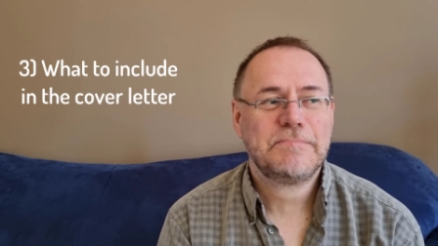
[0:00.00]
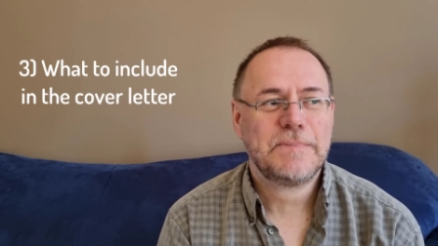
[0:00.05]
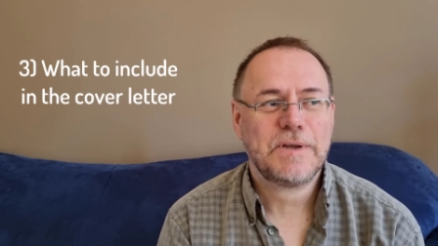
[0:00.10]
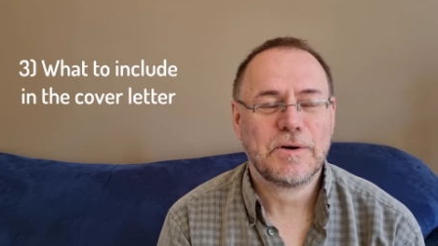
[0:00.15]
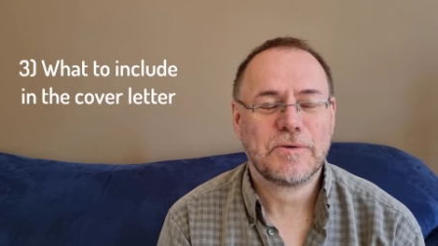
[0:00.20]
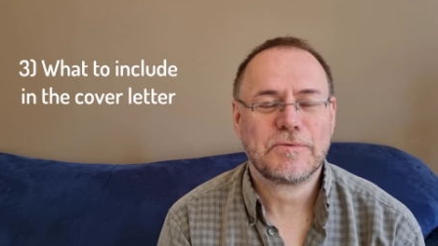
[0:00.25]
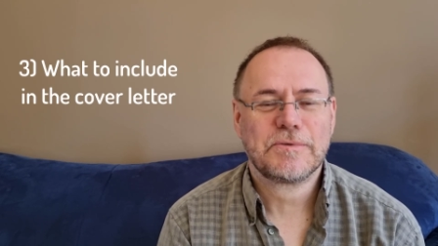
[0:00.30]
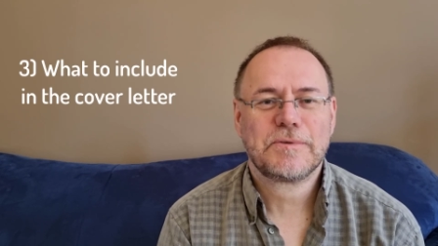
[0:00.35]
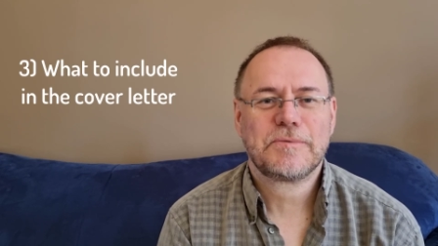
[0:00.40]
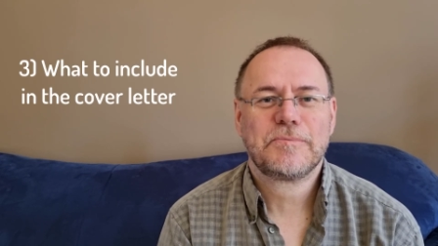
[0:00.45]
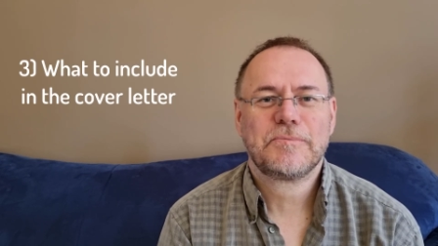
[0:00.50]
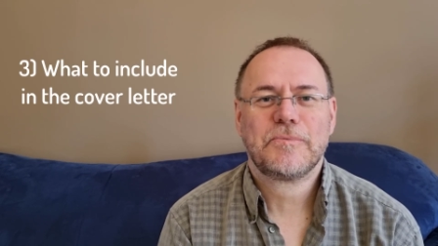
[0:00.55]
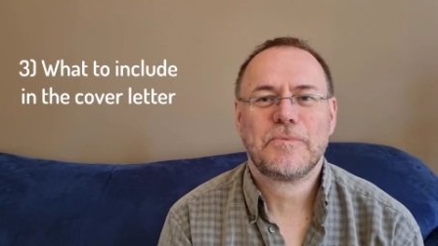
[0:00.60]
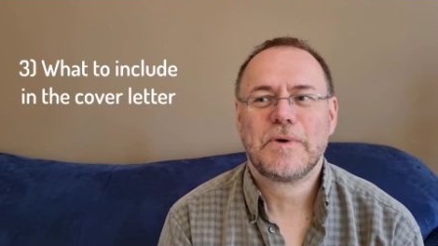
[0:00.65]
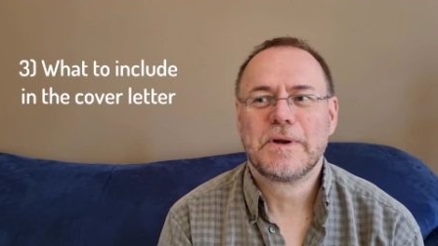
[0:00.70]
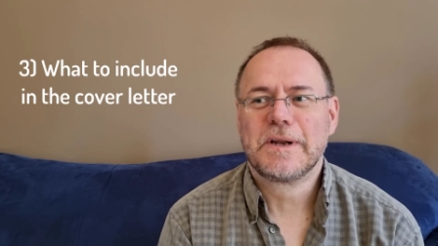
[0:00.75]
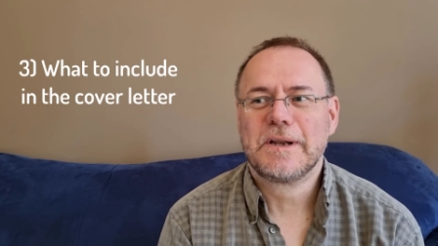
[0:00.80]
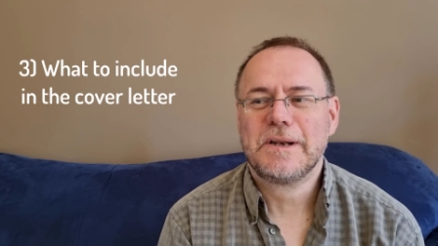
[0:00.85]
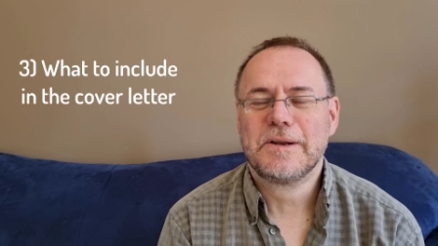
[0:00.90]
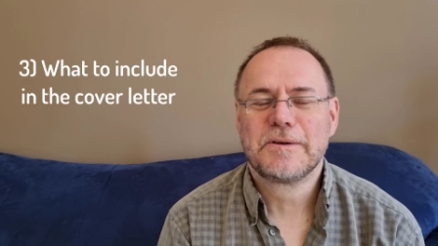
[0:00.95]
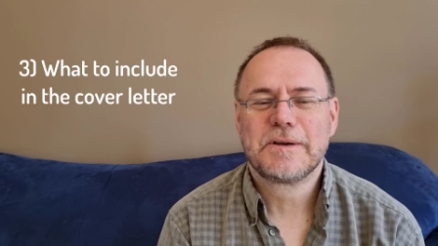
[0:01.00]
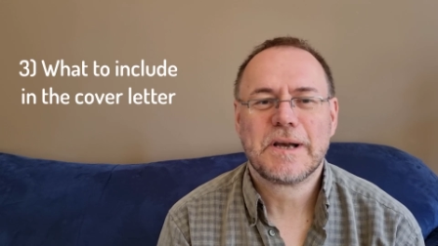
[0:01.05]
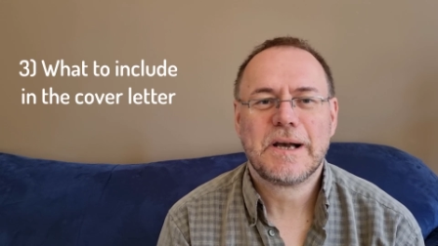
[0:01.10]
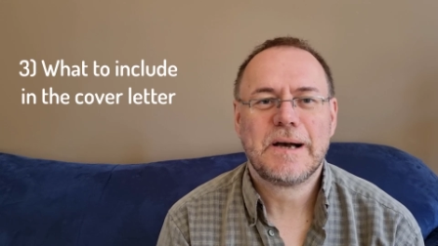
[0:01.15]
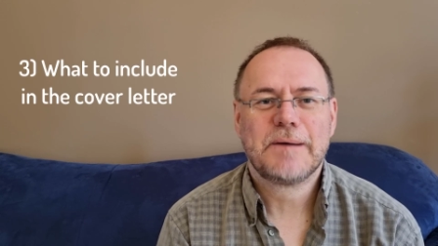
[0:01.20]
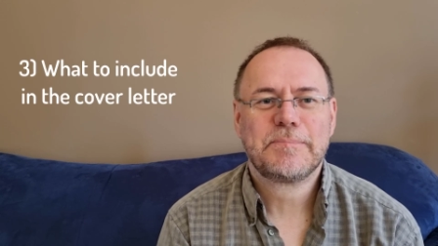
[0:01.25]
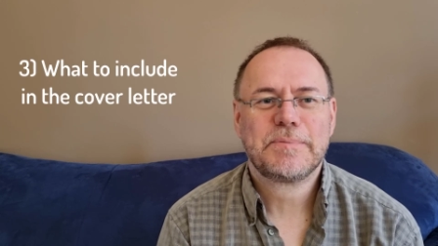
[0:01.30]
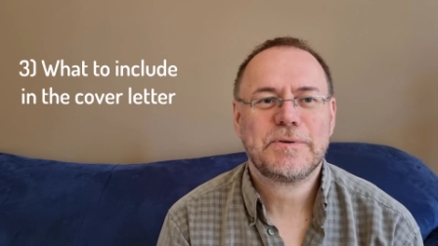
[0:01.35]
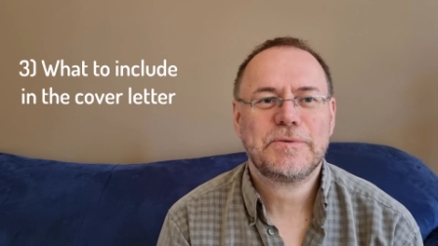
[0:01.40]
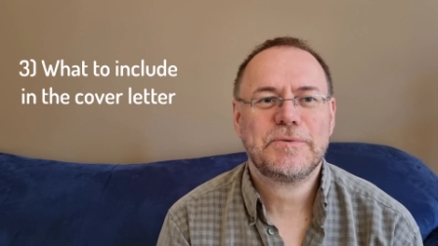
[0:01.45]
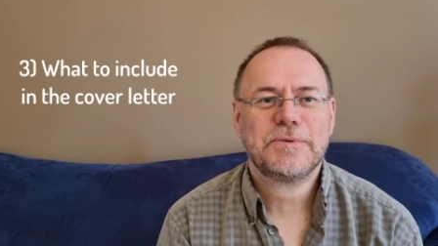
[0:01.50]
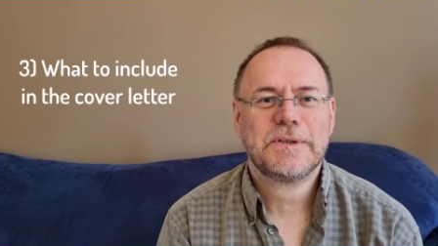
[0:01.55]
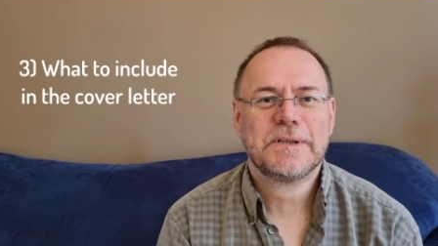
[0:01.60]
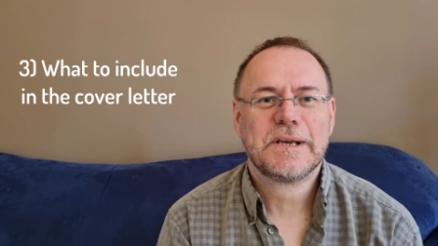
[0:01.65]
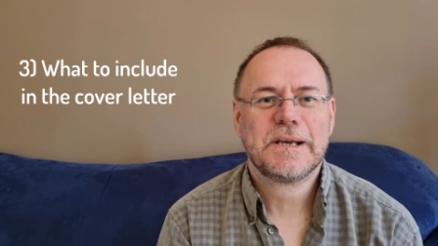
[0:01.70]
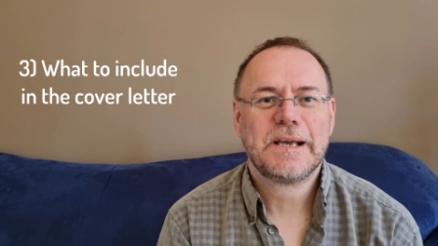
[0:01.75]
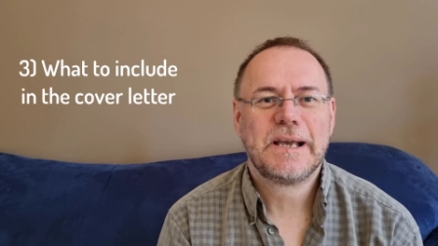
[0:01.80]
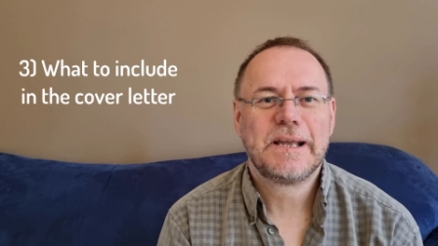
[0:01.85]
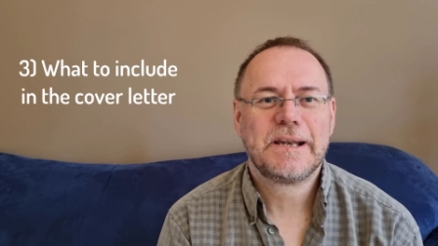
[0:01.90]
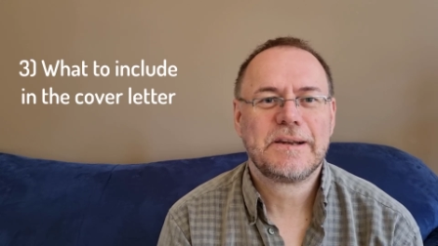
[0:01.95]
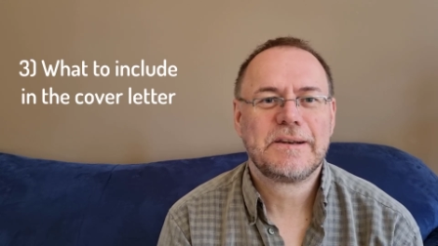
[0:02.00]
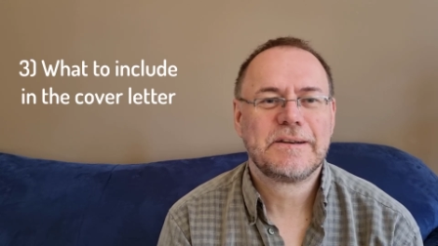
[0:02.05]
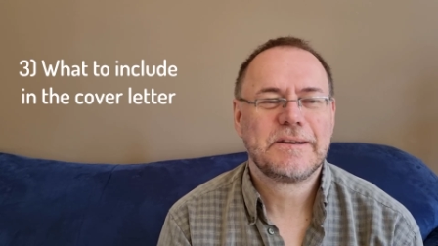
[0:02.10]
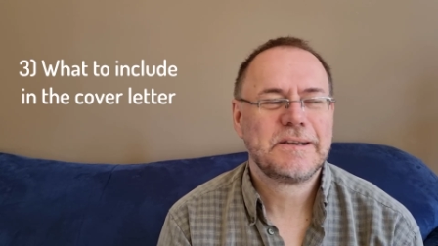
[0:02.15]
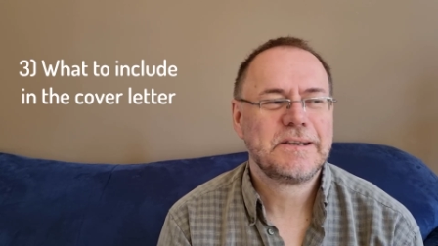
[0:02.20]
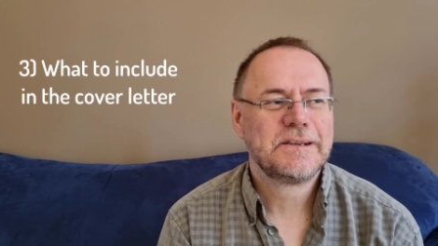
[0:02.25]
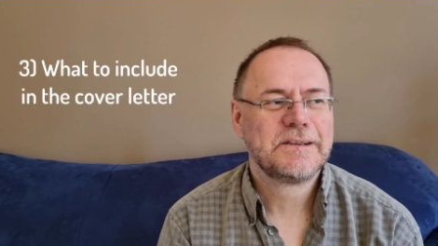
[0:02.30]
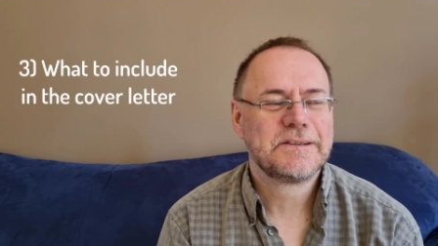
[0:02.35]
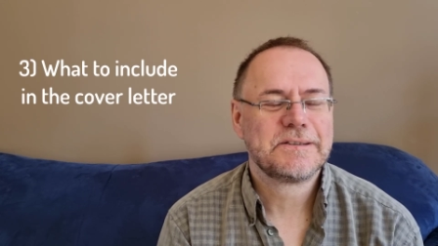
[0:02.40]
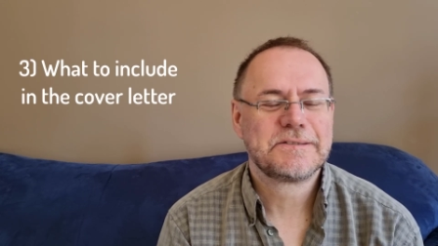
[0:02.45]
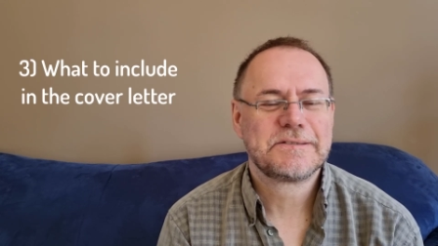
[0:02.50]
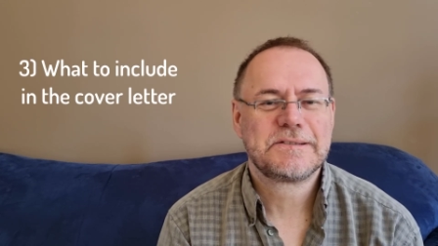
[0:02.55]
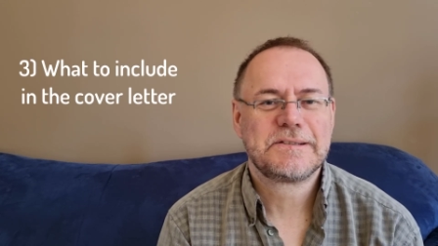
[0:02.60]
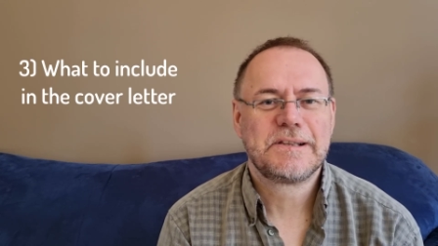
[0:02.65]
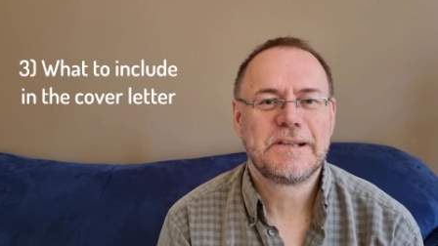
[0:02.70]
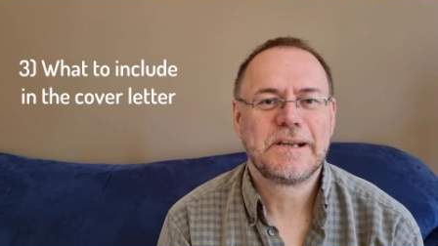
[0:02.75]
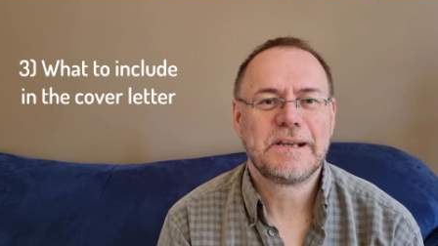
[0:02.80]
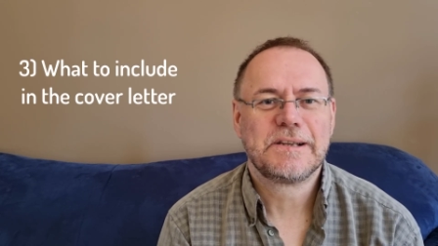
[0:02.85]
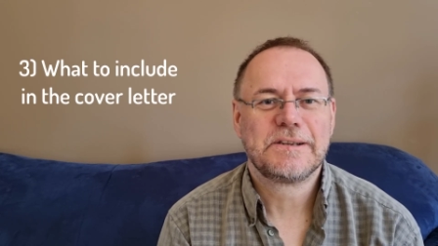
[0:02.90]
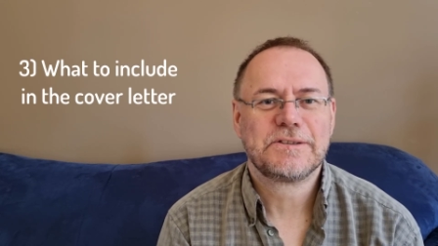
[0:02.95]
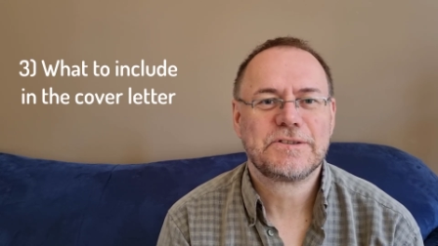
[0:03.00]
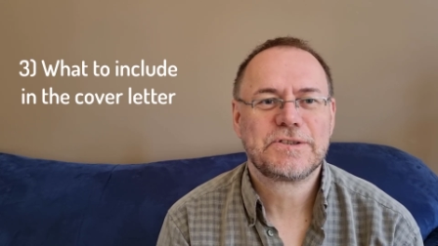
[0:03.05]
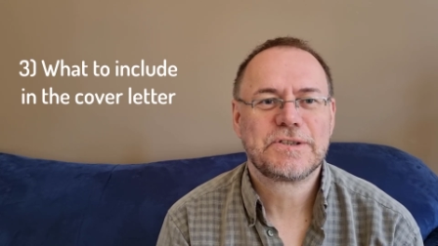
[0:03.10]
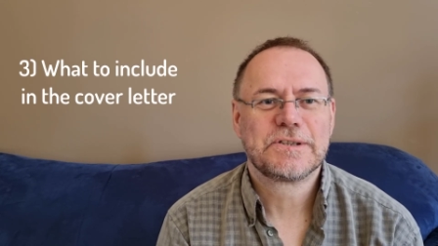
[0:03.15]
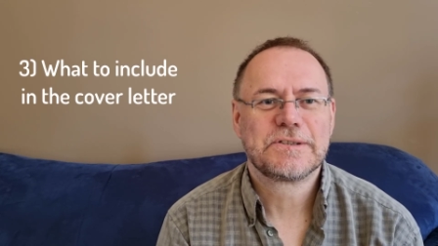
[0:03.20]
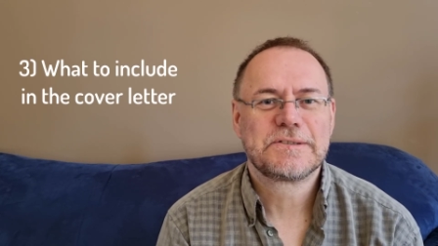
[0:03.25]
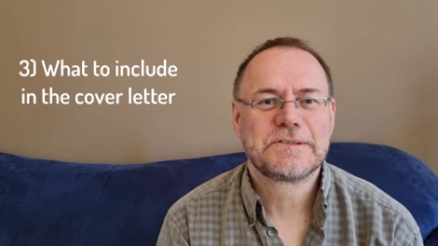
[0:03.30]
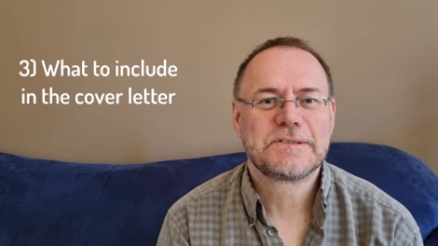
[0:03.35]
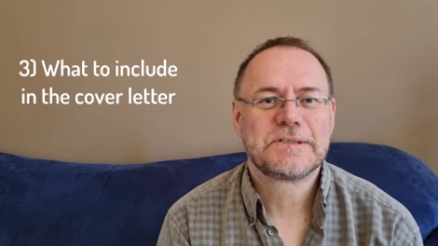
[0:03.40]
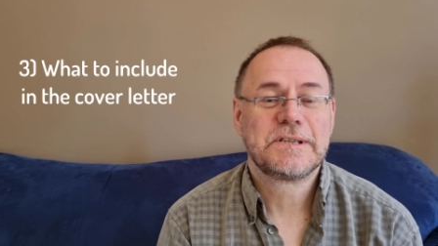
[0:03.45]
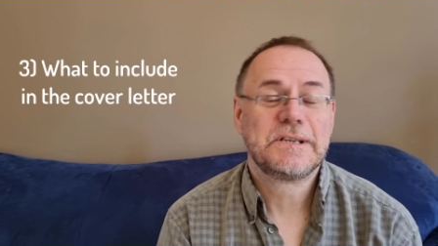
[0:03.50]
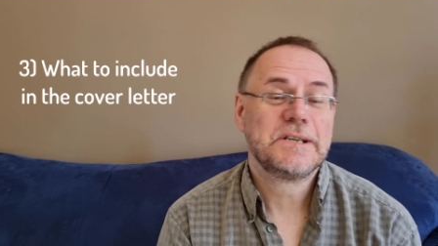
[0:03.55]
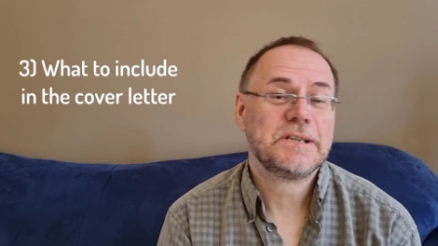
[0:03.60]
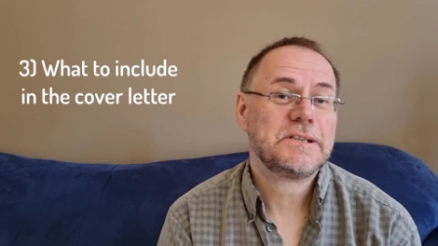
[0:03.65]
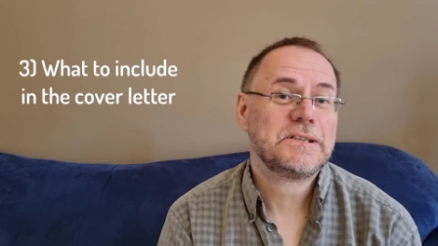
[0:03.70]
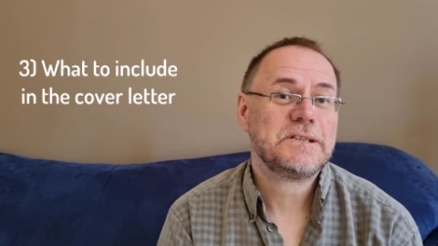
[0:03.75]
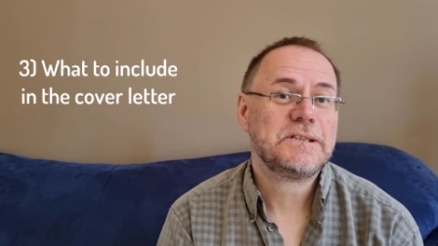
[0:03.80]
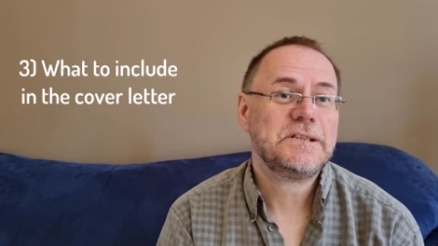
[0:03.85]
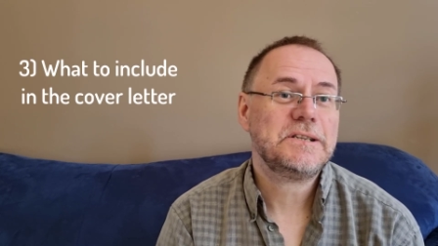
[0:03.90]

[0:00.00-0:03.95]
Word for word: don't want to look up who the editor is then just say